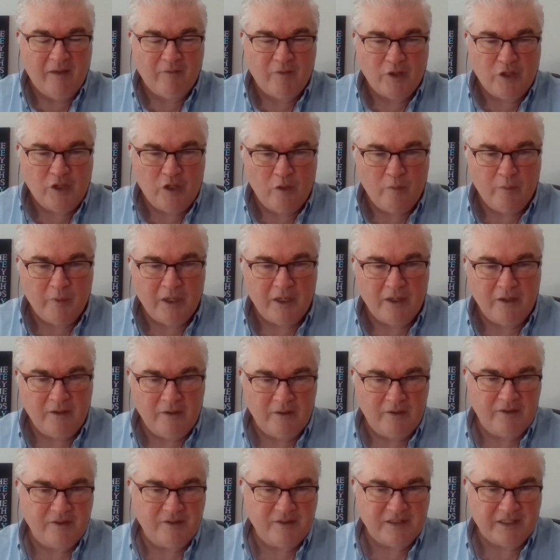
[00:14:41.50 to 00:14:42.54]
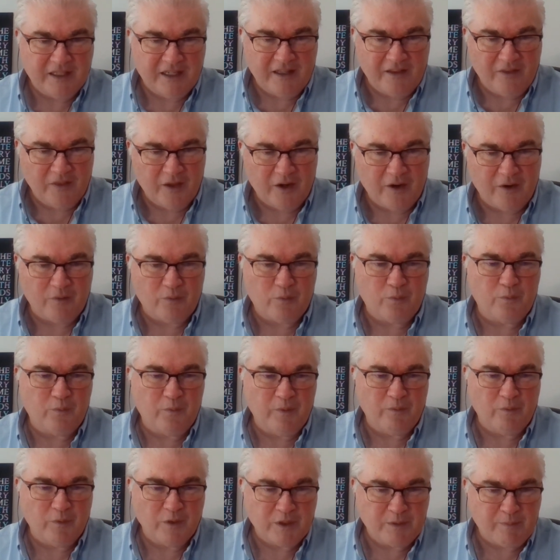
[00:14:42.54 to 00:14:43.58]
have a human sitting there
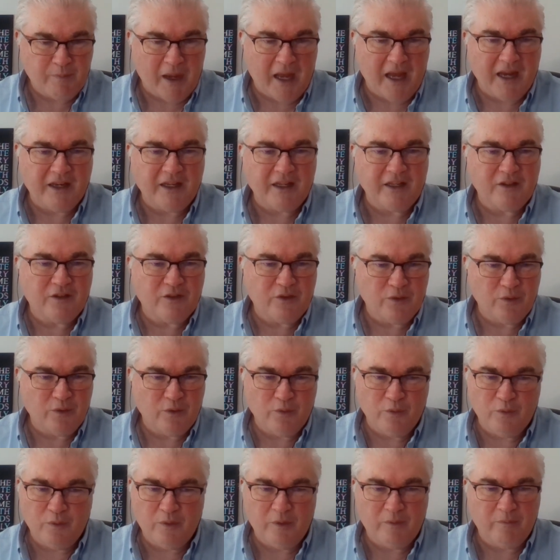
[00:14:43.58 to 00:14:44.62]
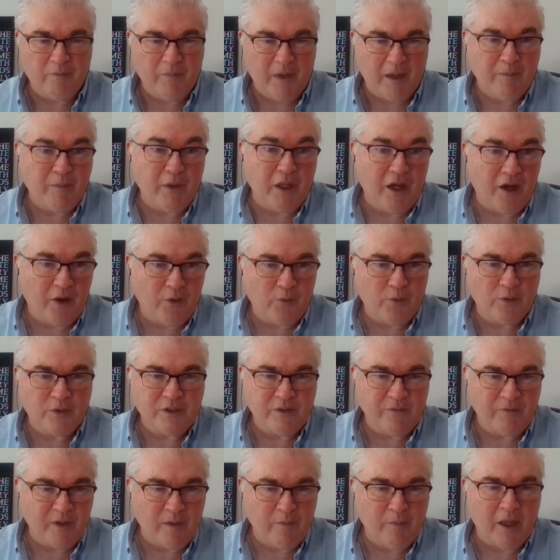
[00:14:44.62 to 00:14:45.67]
responding to maybe
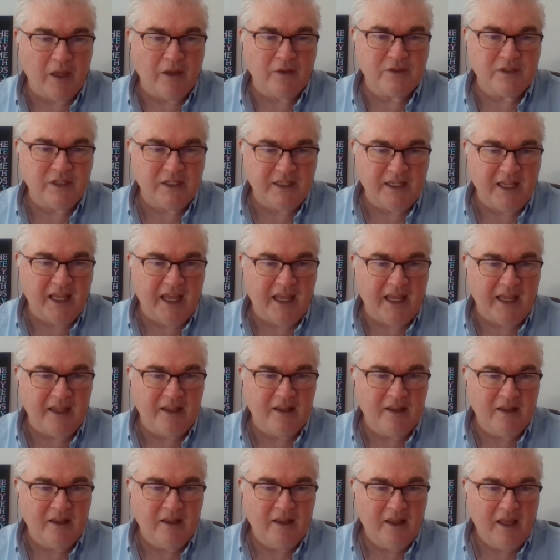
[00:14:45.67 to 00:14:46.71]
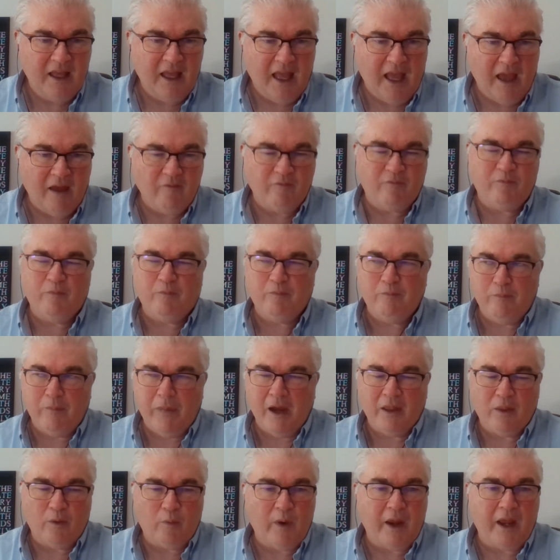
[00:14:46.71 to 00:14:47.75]
hundreds of emails a day. And
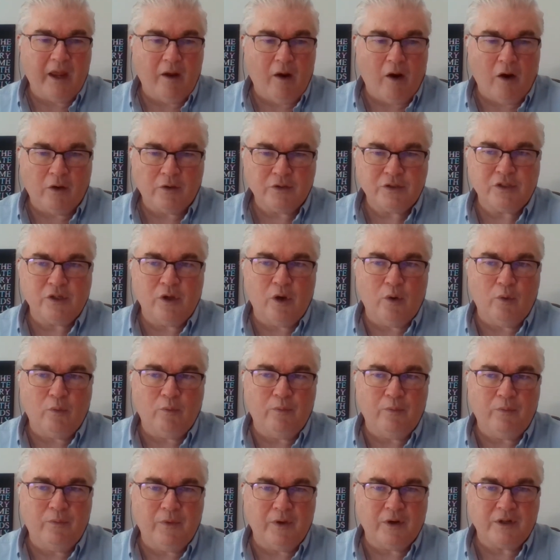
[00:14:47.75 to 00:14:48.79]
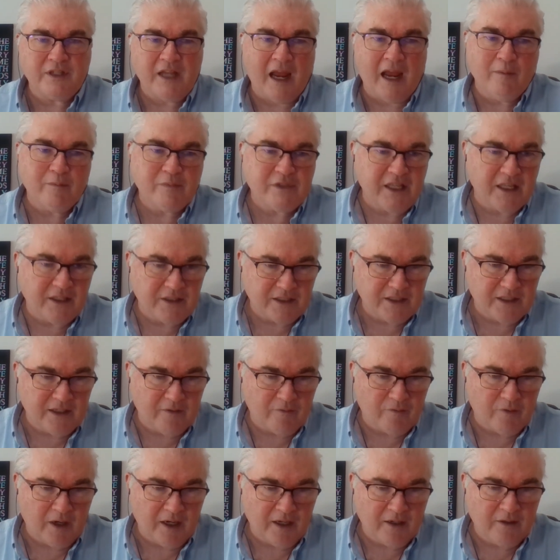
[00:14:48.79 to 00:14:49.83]
by the way, also they're time
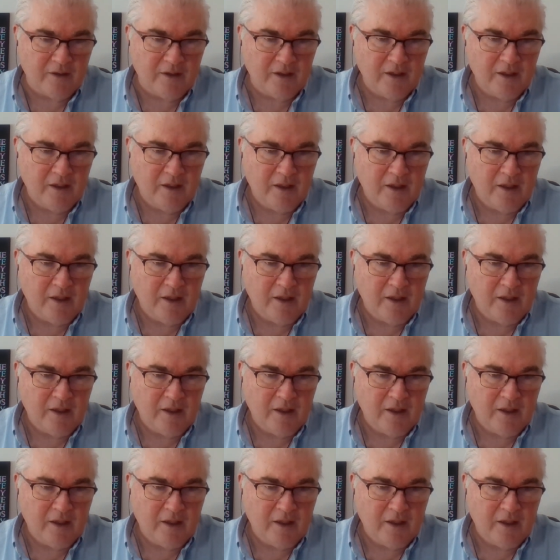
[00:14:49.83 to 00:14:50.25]
sensitive, right?